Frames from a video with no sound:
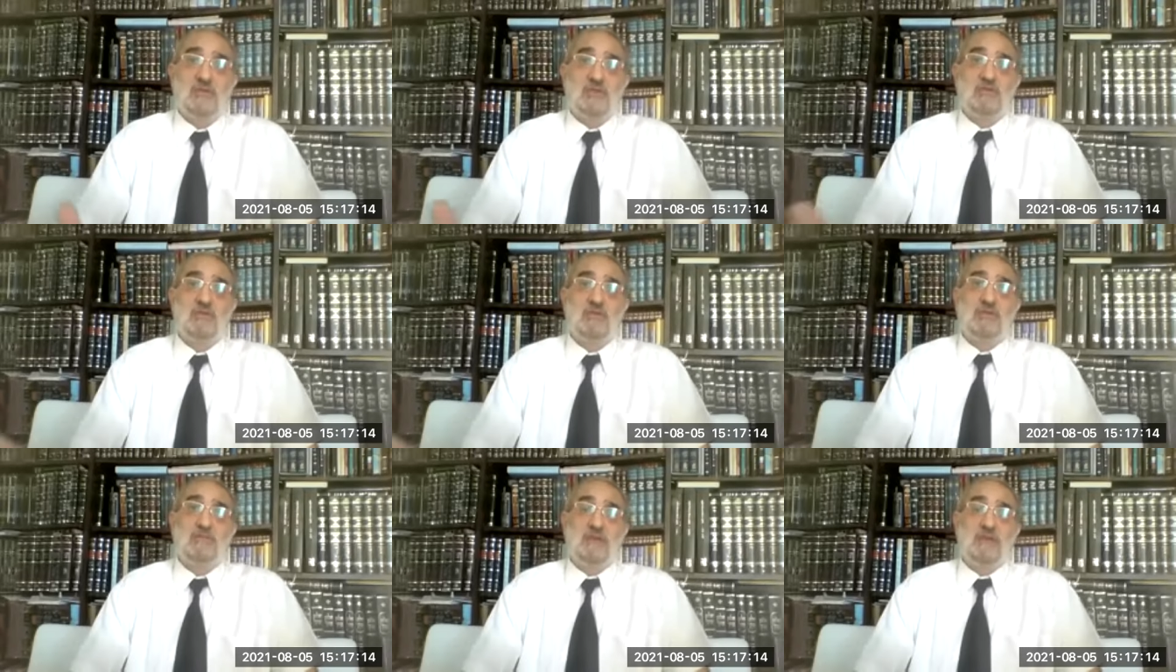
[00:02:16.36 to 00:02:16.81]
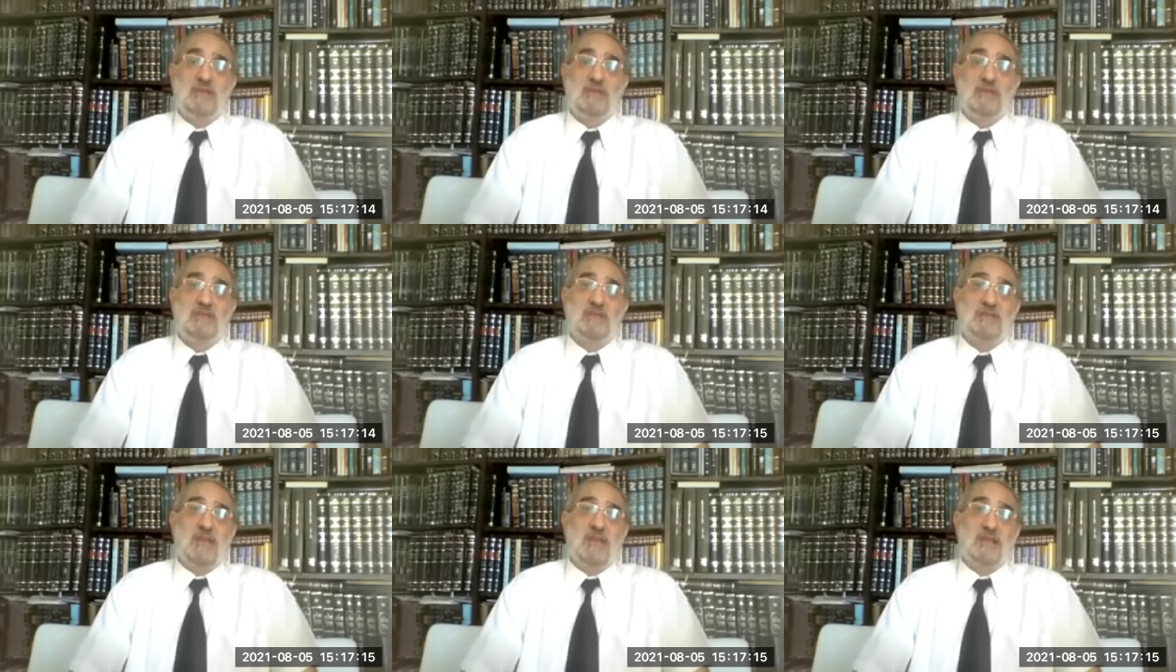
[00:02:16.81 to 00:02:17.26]
So it
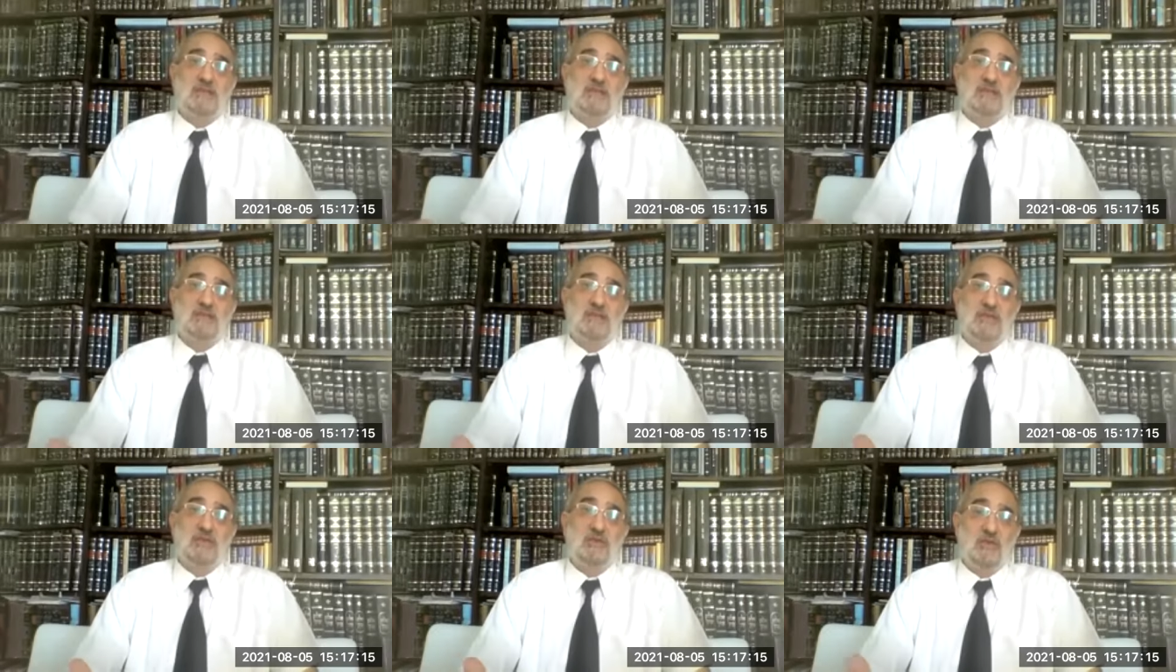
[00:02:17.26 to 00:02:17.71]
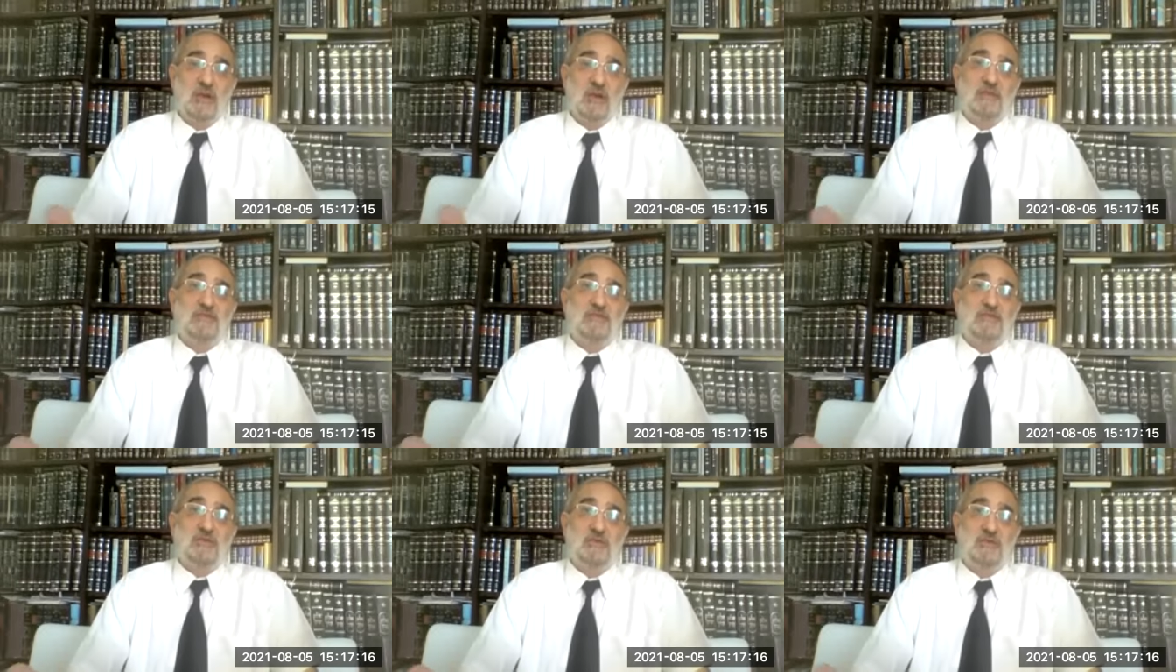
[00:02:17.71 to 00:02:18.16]
means that you
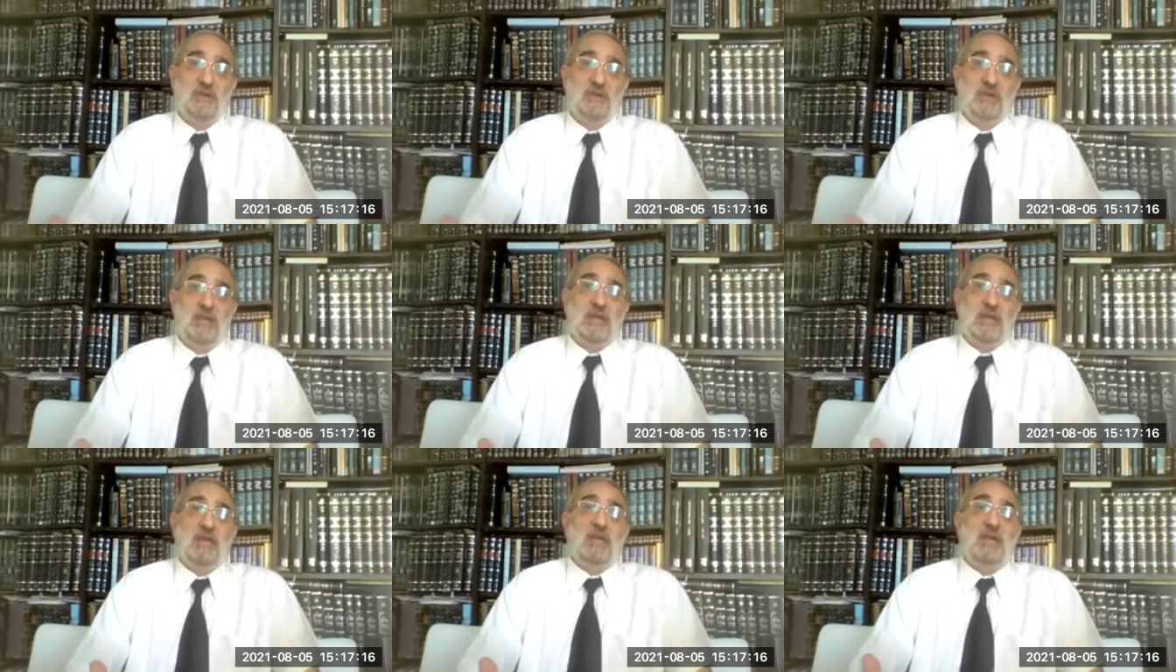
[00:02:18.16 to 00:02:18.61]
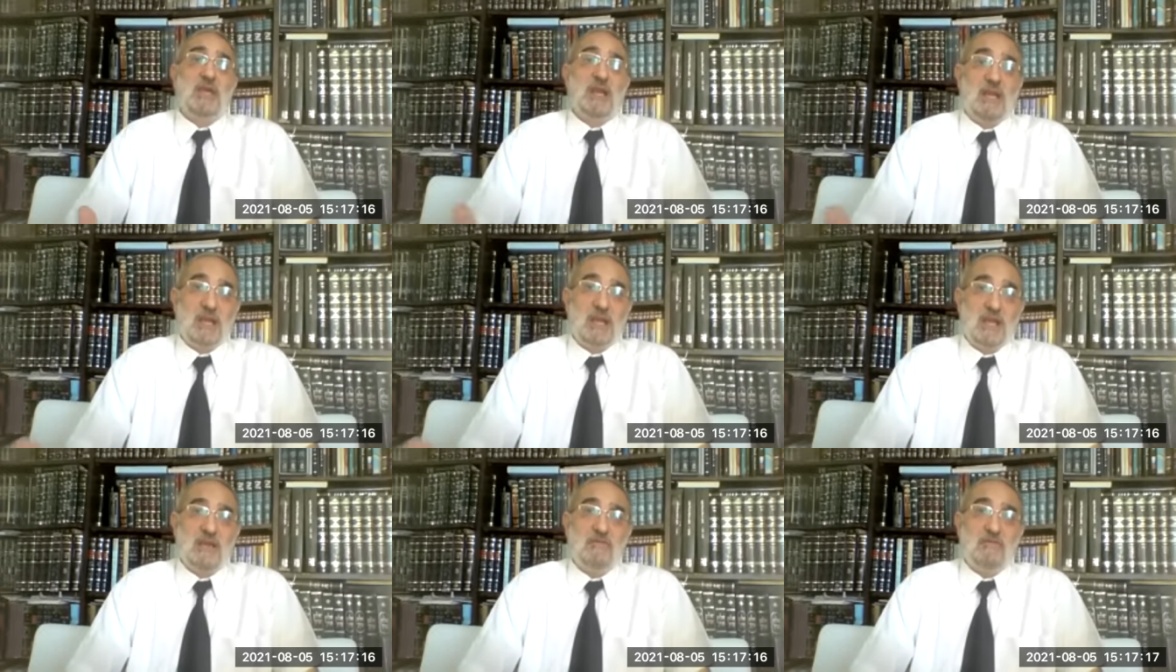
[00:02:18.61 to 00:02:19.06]
have to
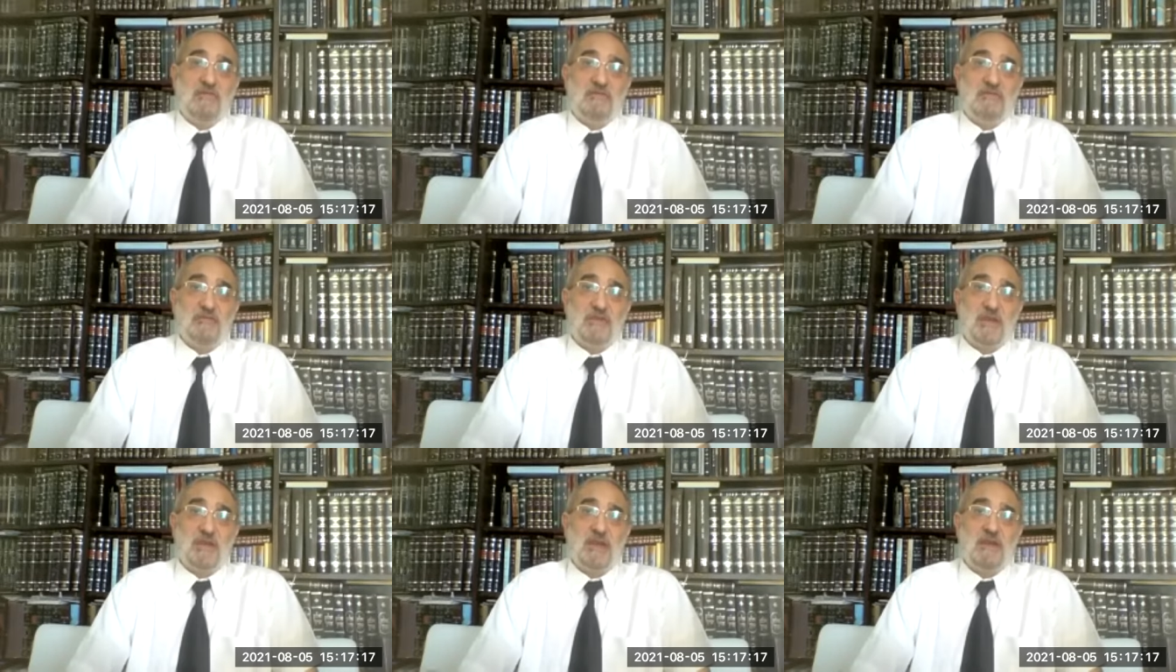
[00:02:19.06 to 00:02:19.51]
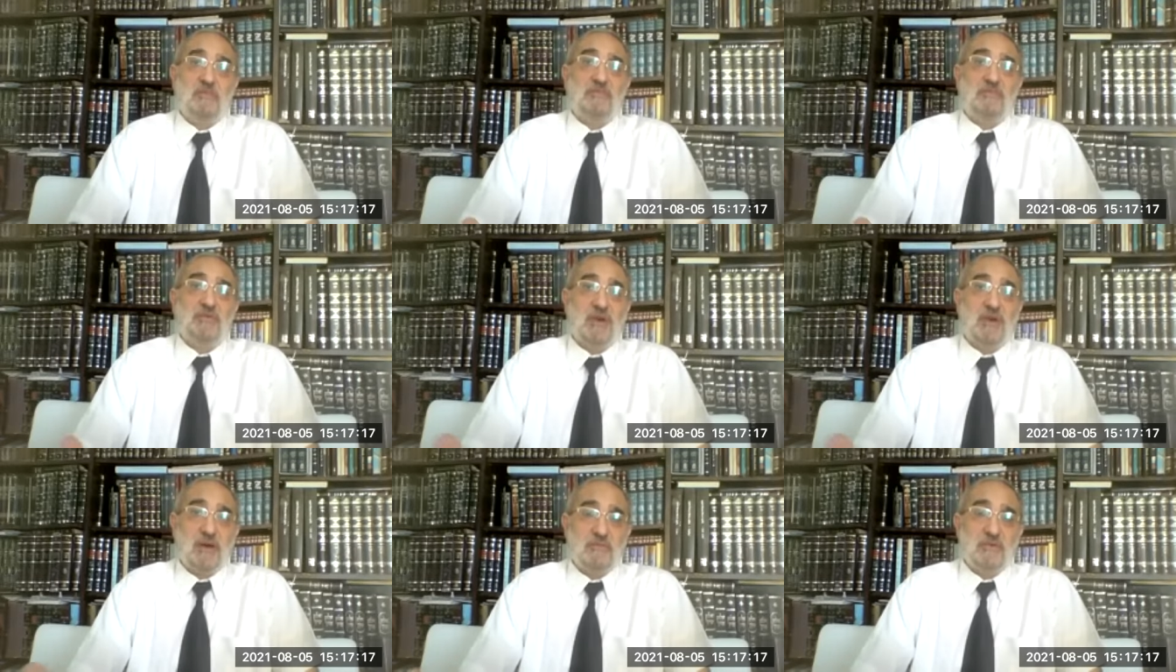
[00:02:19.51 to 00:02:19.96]
live in
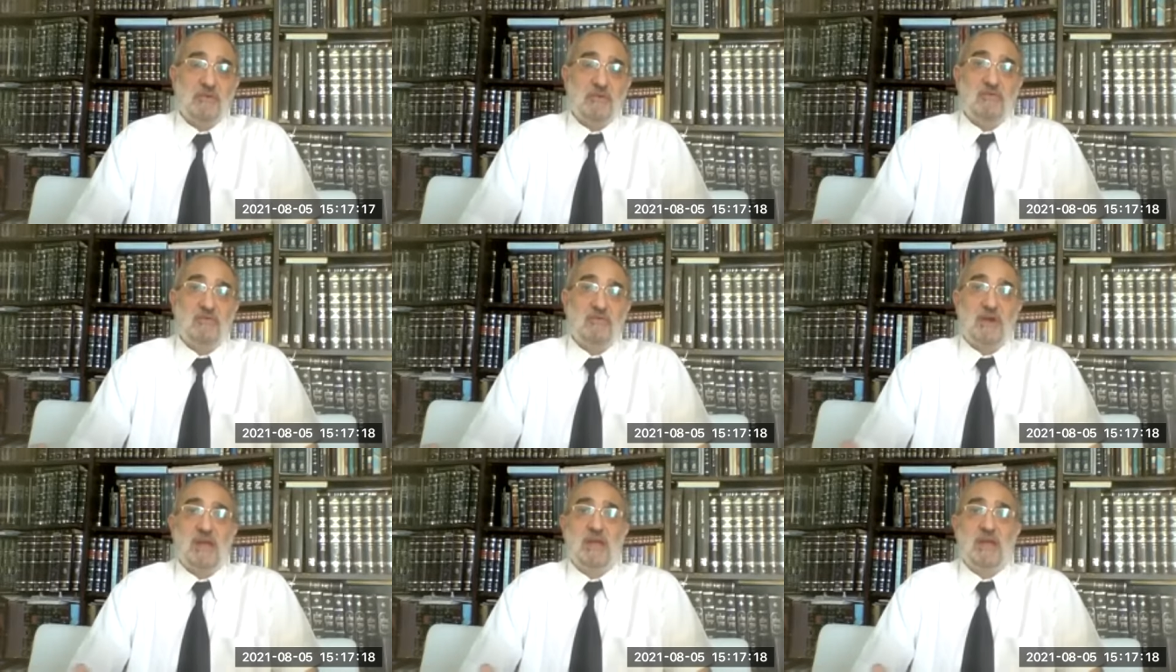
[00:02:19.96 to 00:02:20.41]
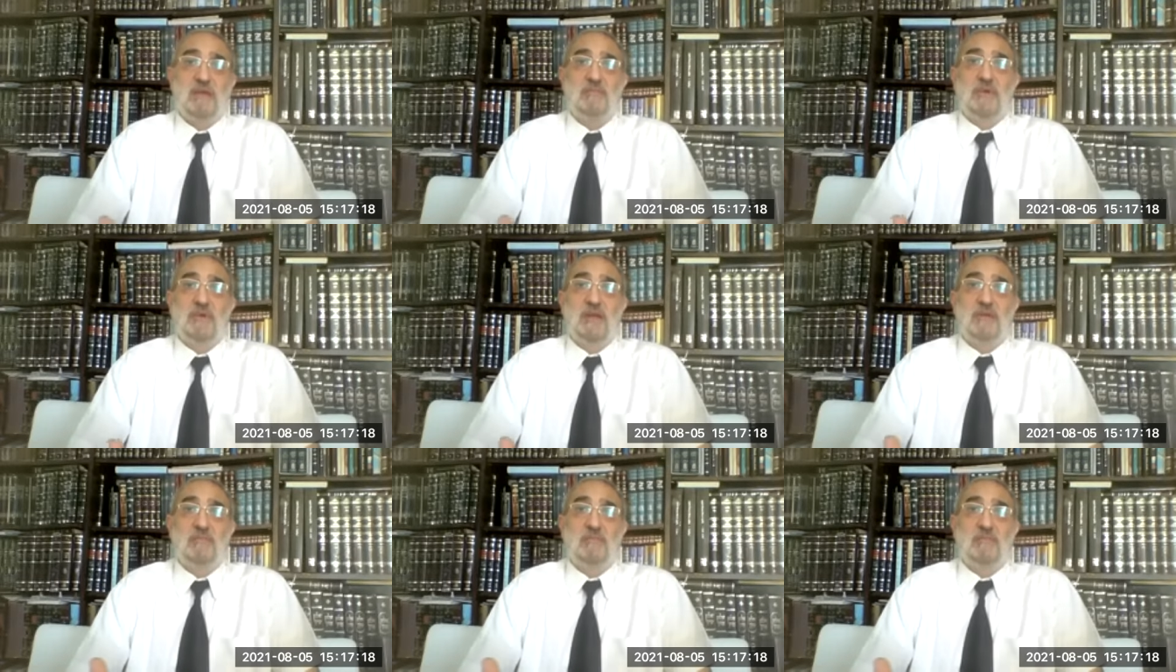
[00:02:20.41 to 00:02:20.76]
proper way,